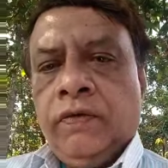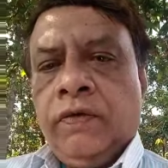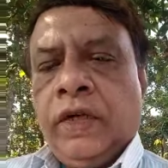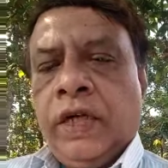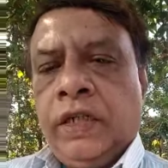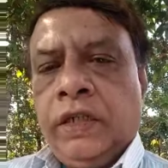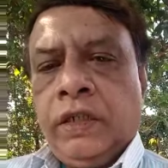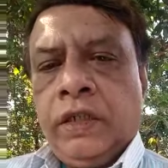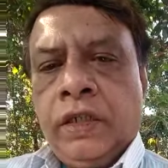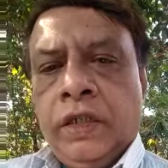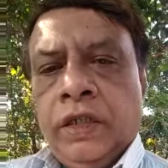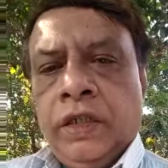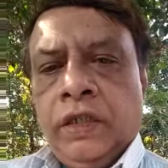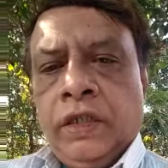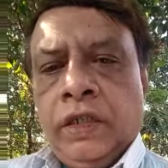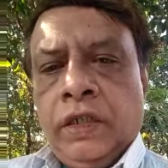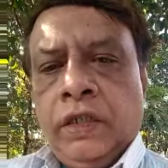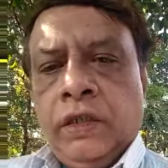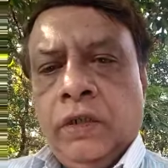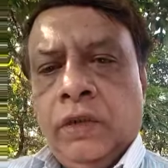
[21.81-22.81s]
factories
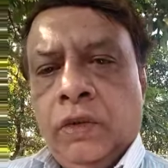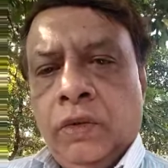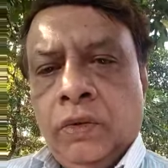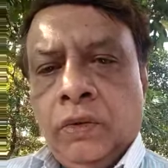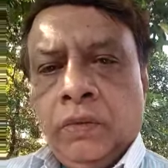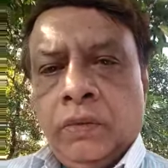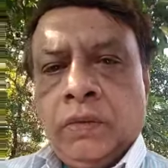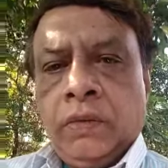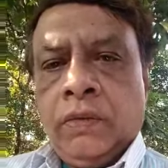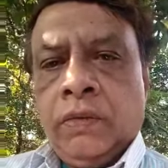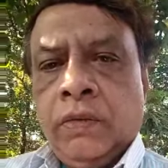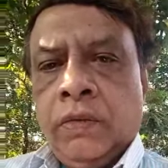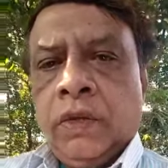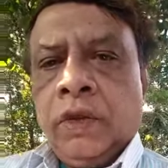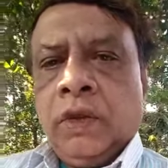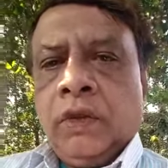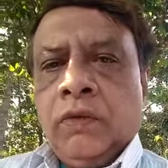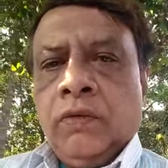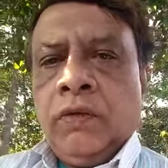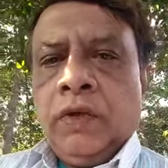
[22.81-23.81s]
and you know
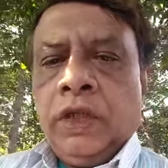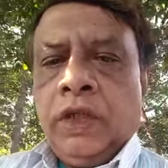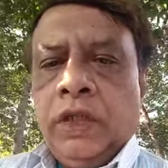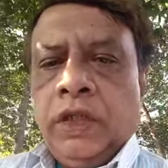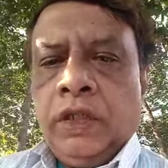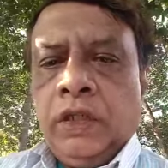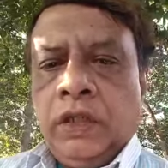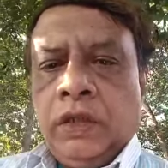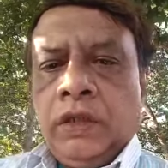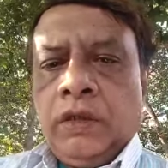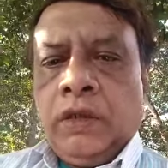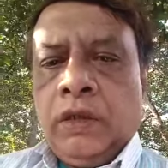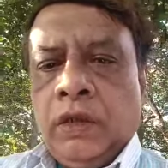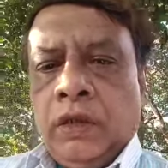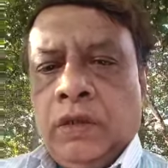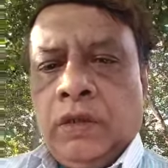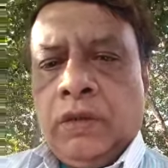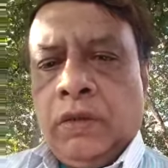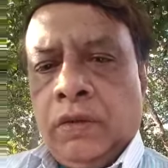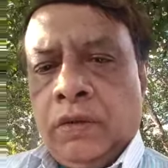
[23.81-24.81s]
various
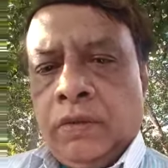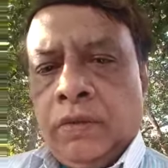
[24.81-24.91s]
uh,